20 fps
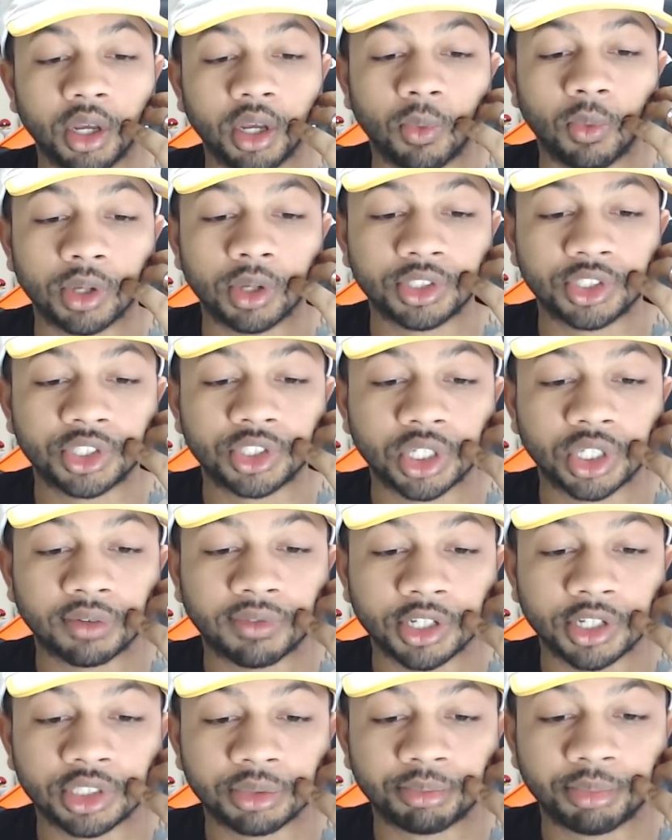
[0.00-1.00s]
Wasn't sure if
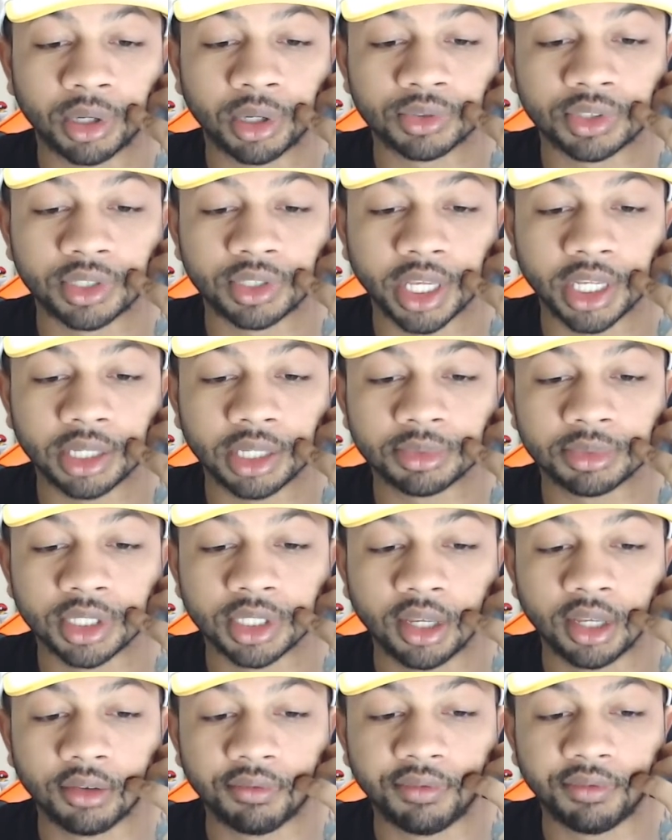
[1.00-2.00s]
I should post names.
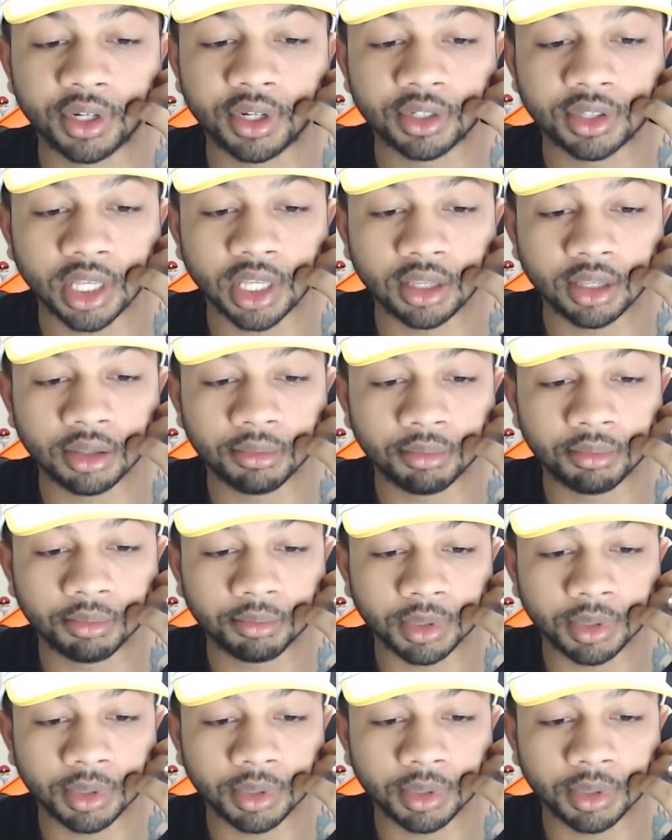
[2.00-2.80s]
Figured they'd